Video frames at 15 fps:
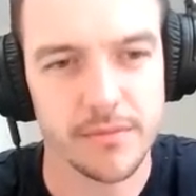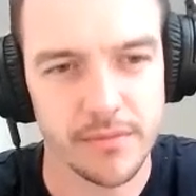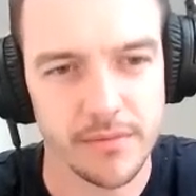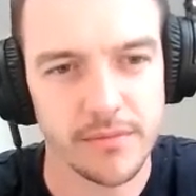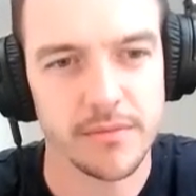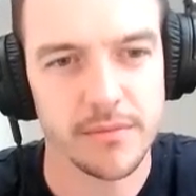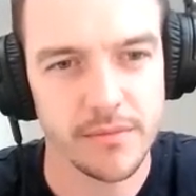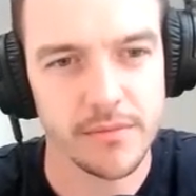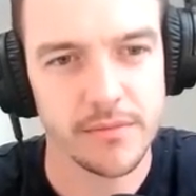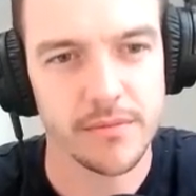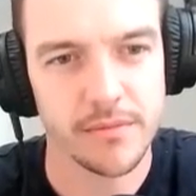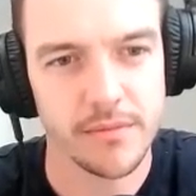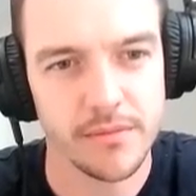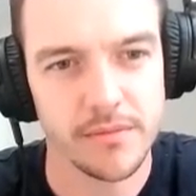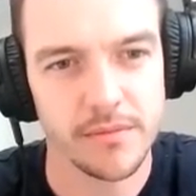
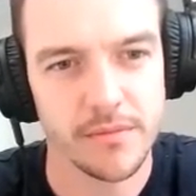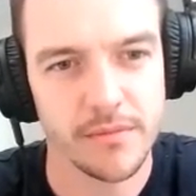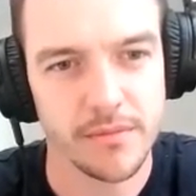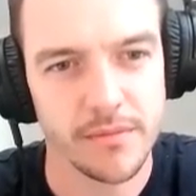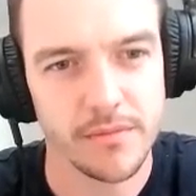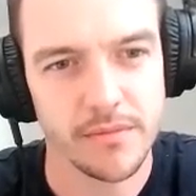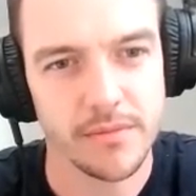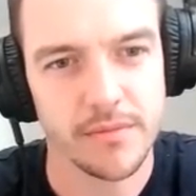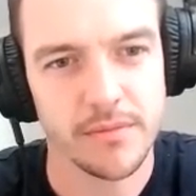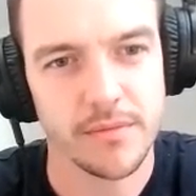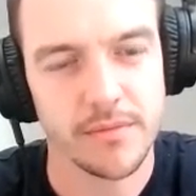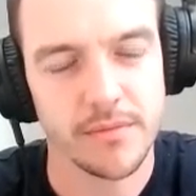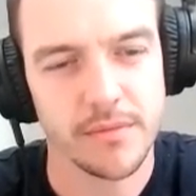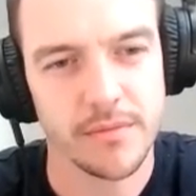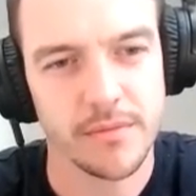
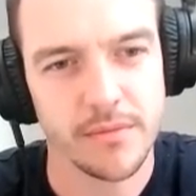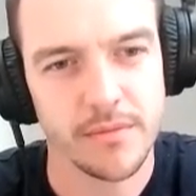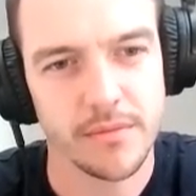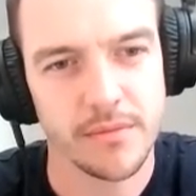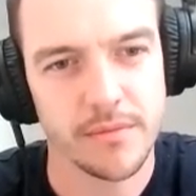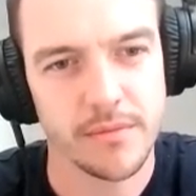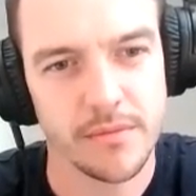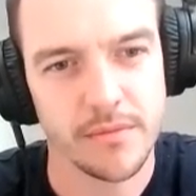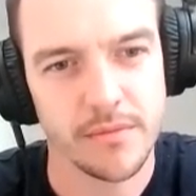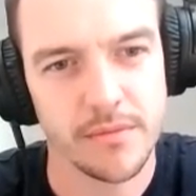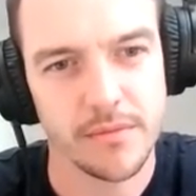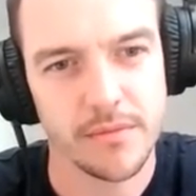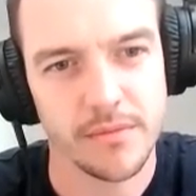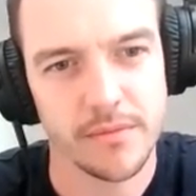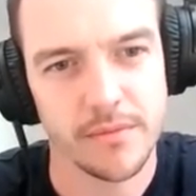
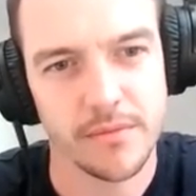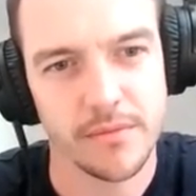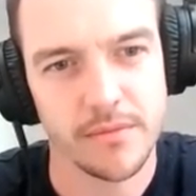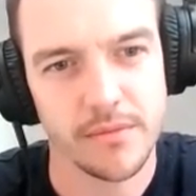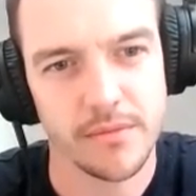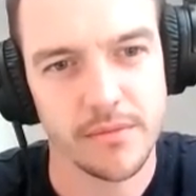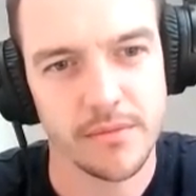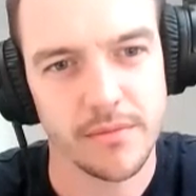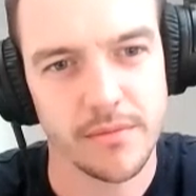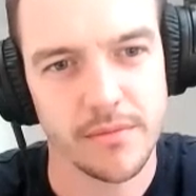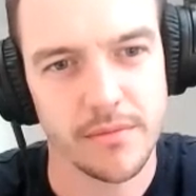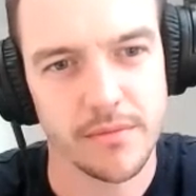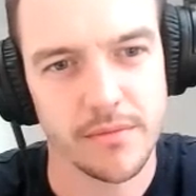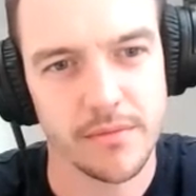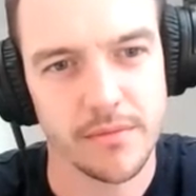
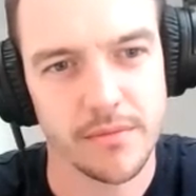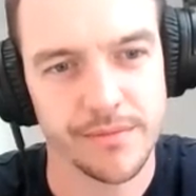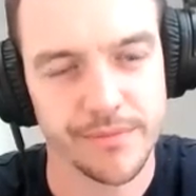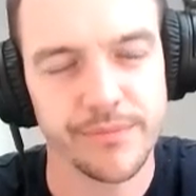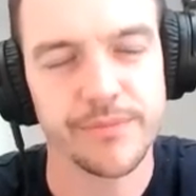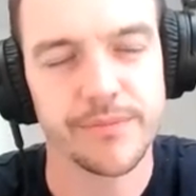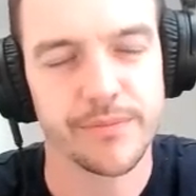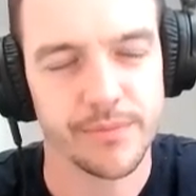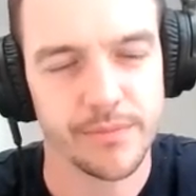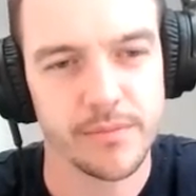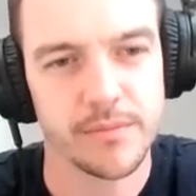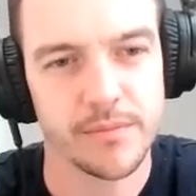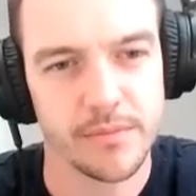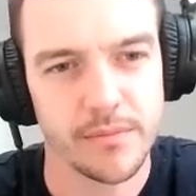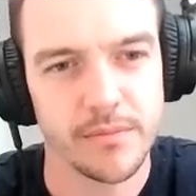
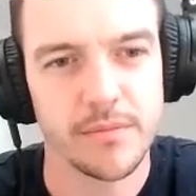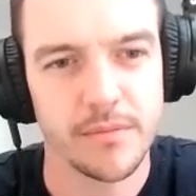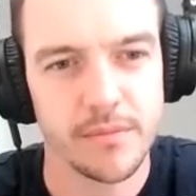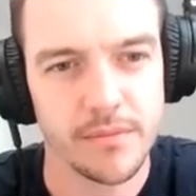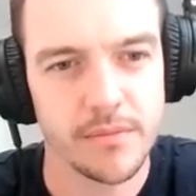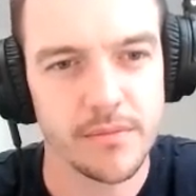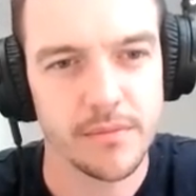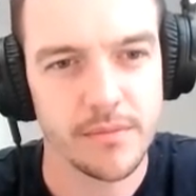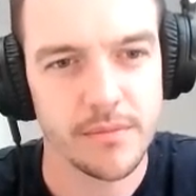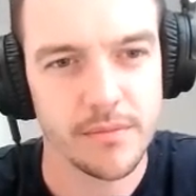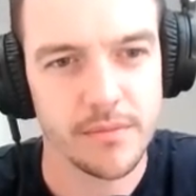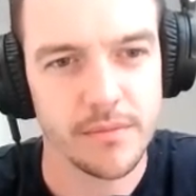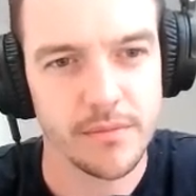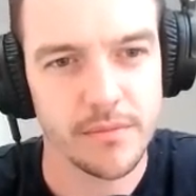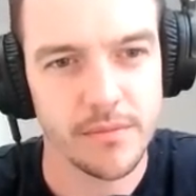
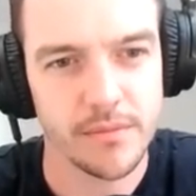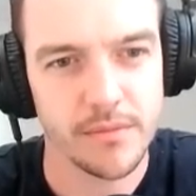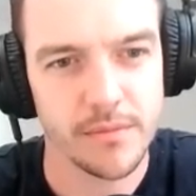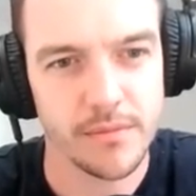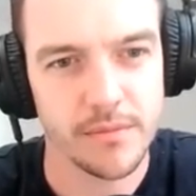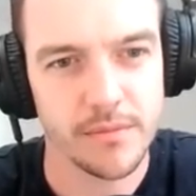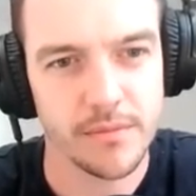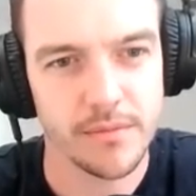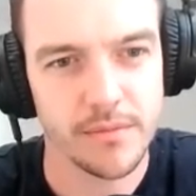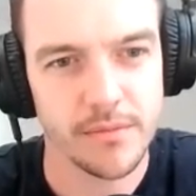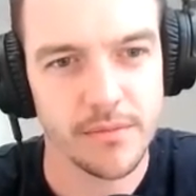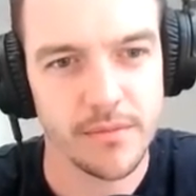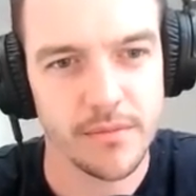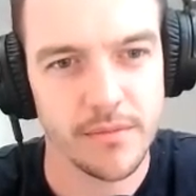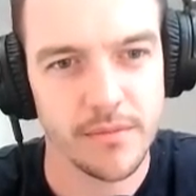
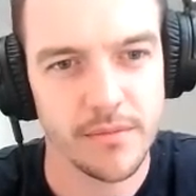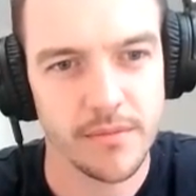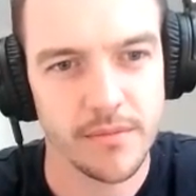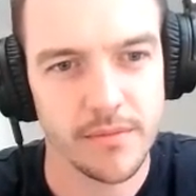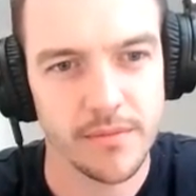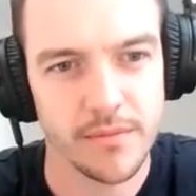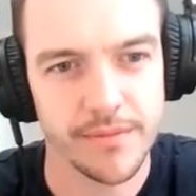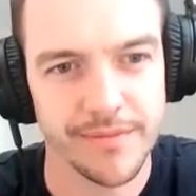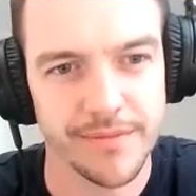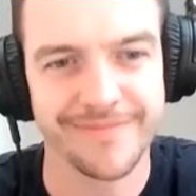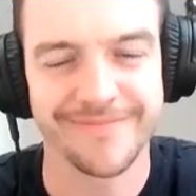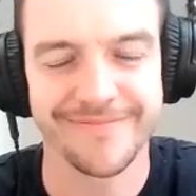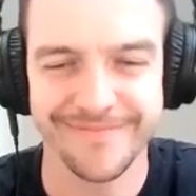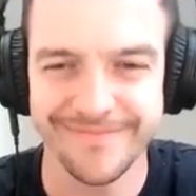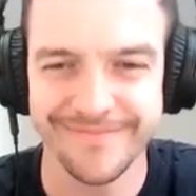No words are spoken by the person on screen.